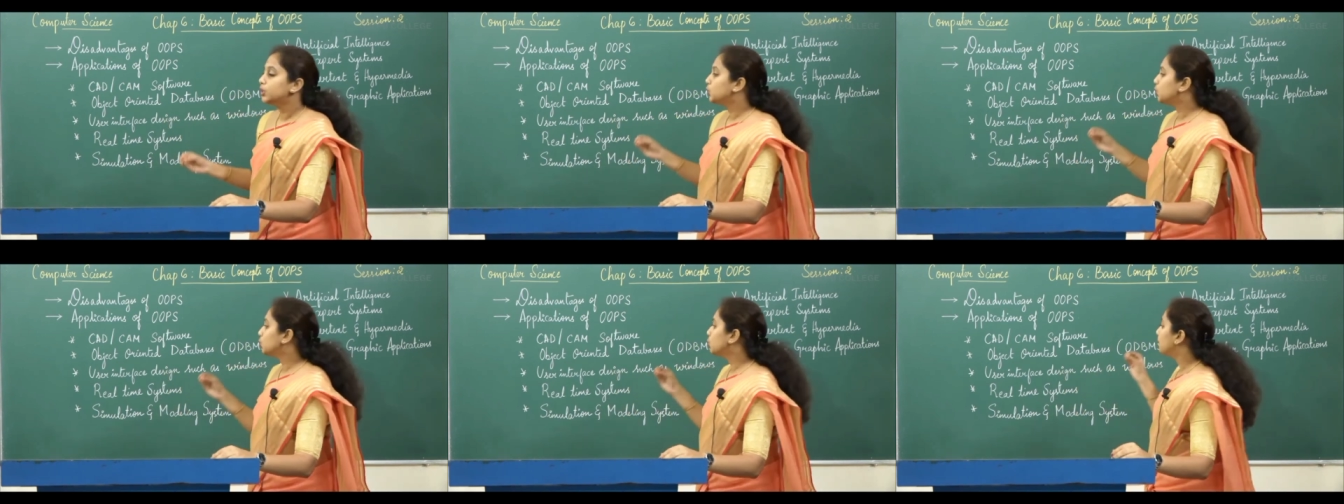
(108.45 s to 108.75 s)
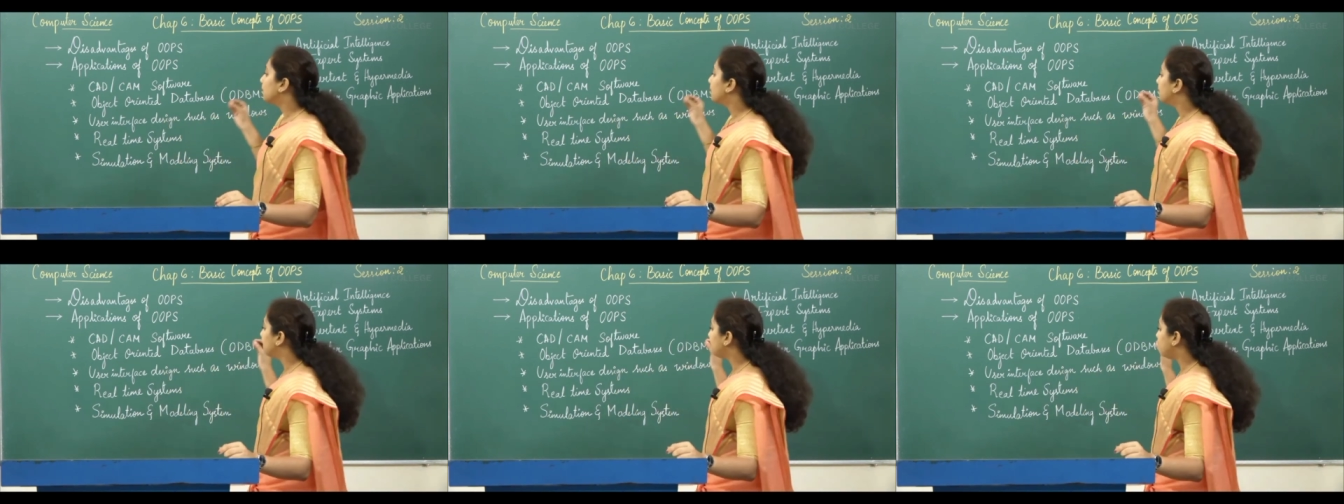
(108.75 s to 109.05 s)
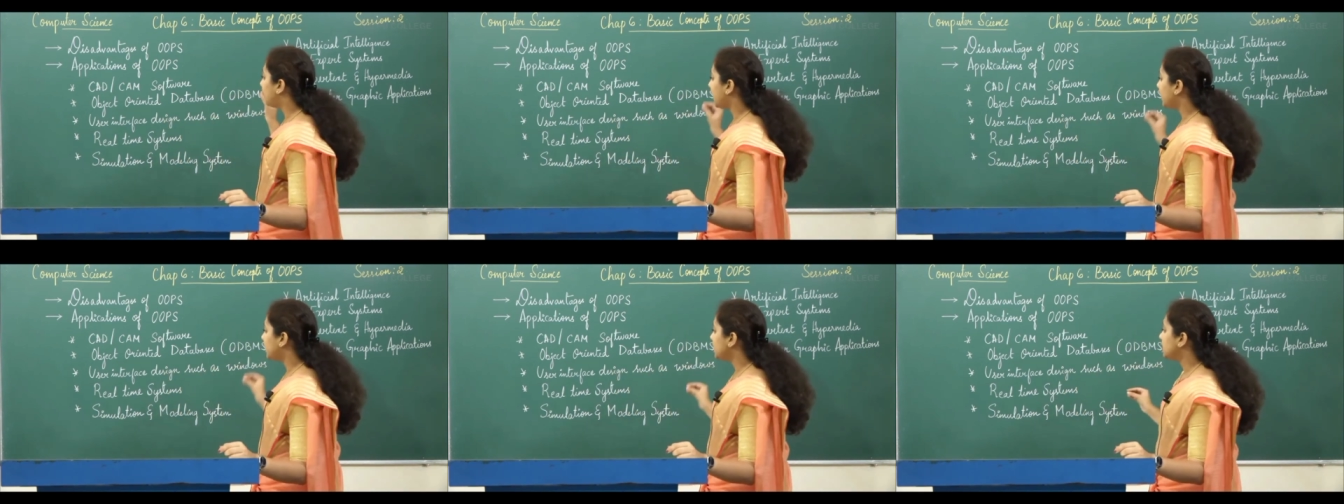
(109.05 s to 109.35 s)
to
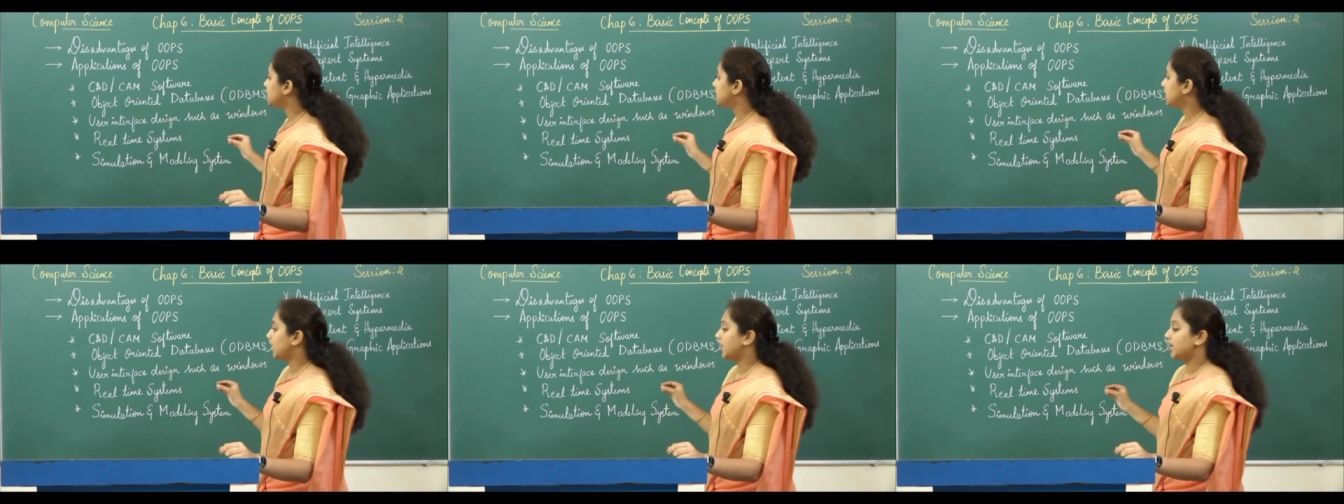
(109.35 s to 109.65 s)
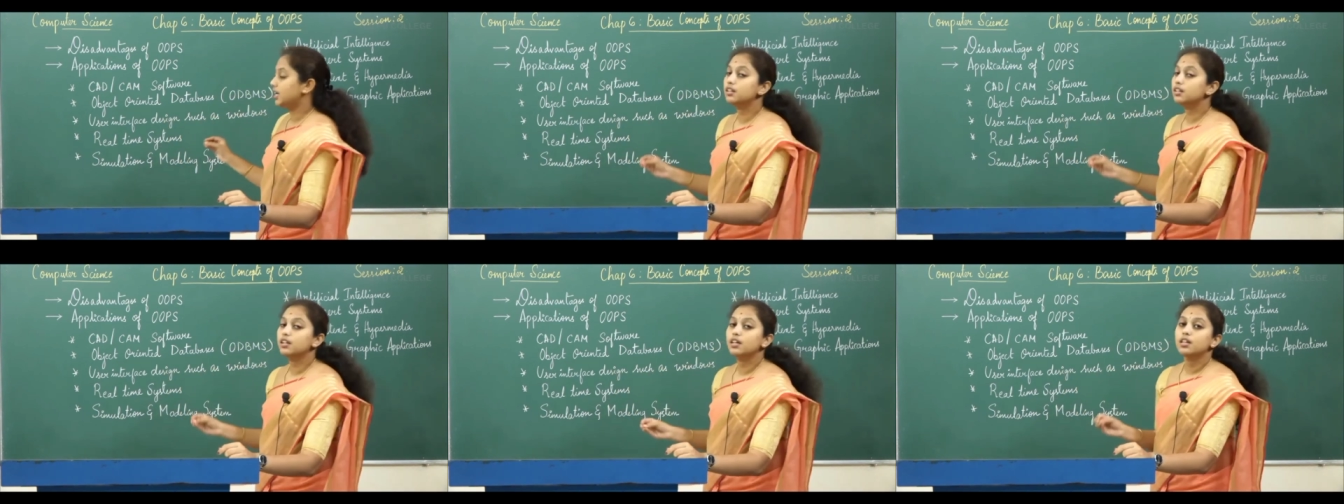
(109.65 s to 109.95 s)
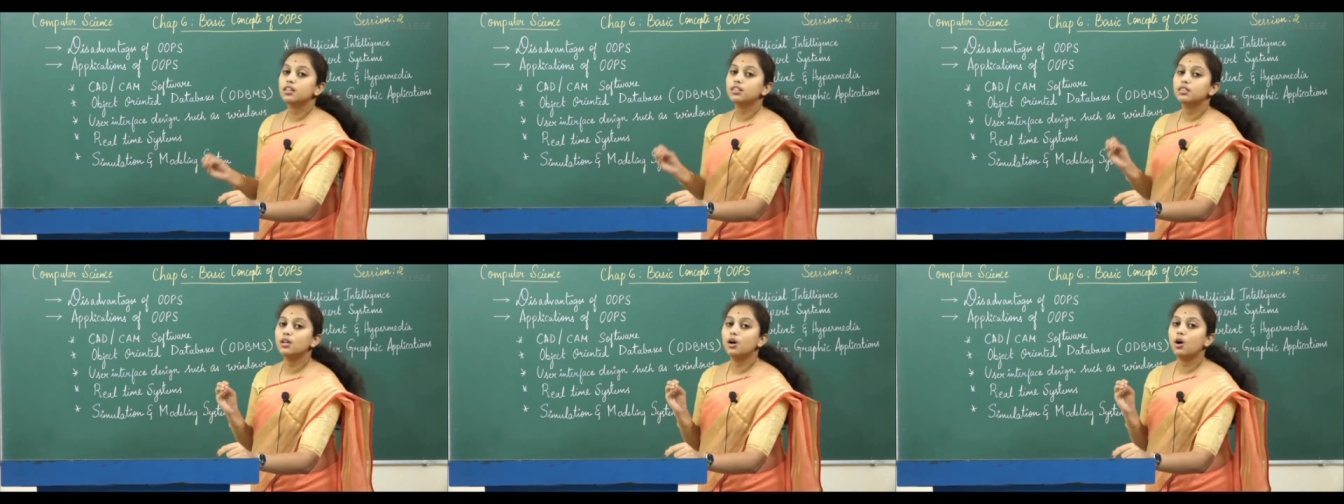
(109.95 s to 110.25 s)

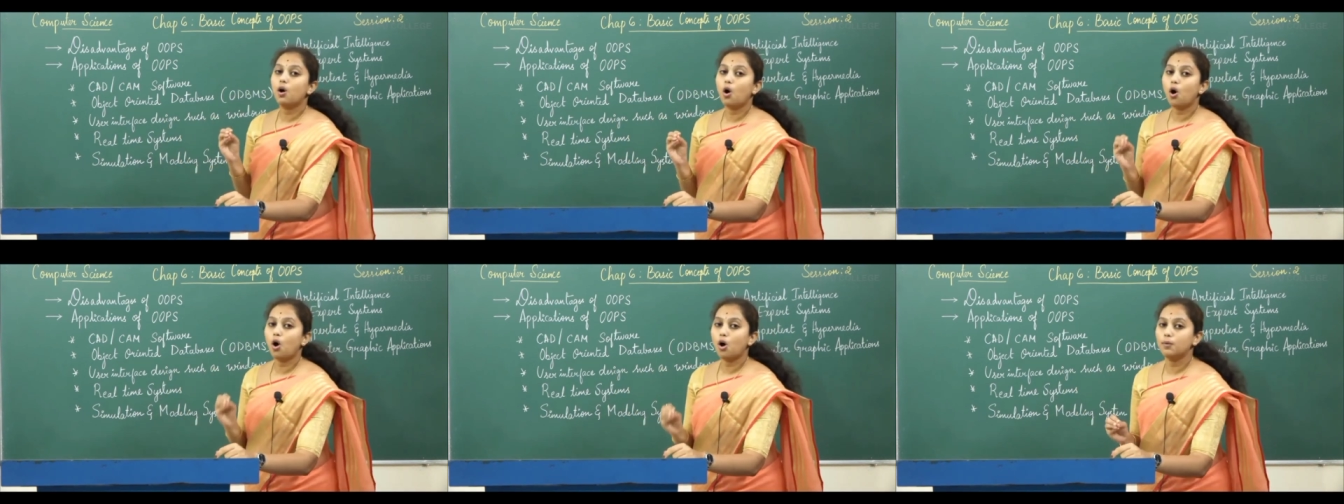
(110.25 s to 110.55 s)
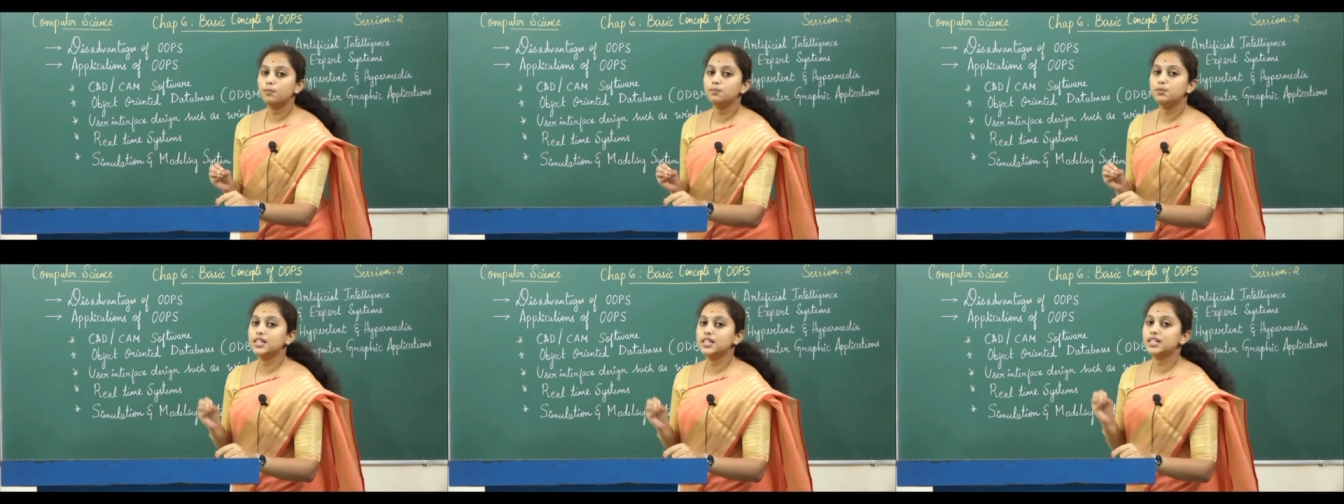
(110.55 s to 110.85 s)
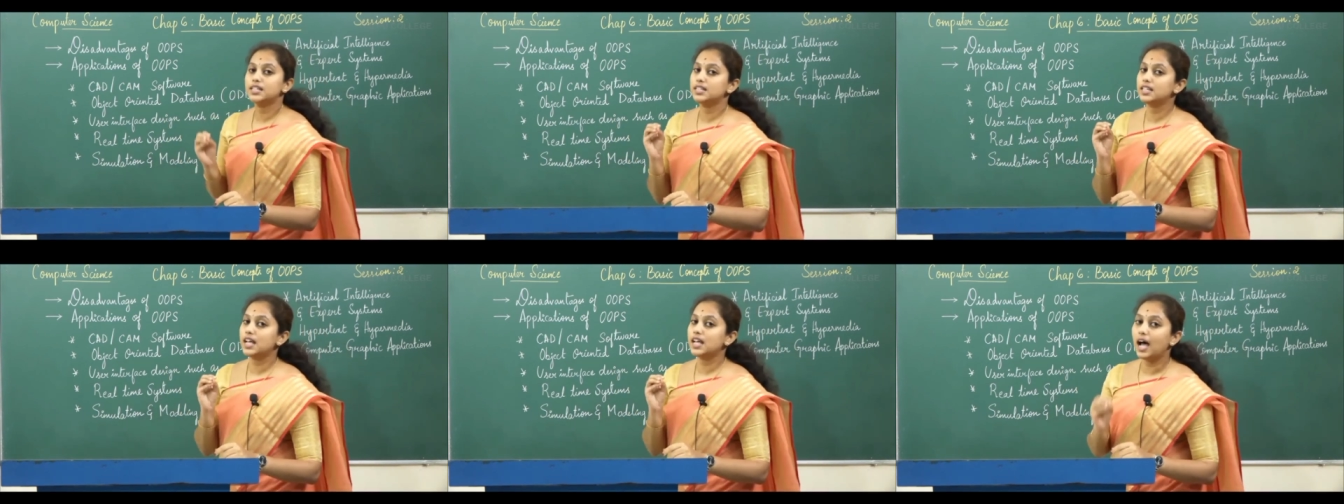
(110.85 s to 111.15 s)
maintain the
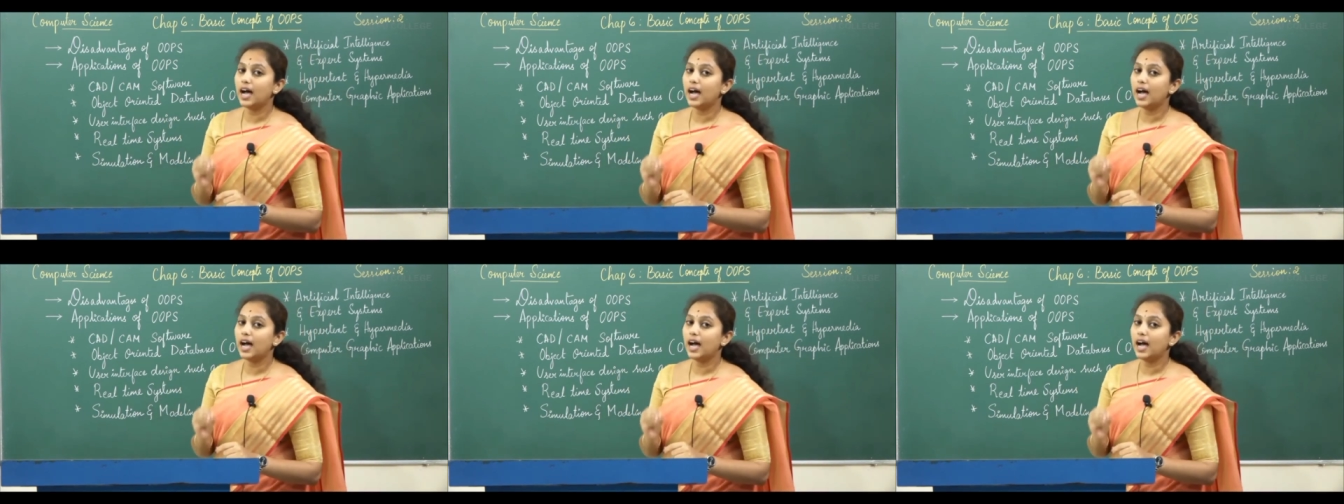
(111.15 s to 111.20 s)
object's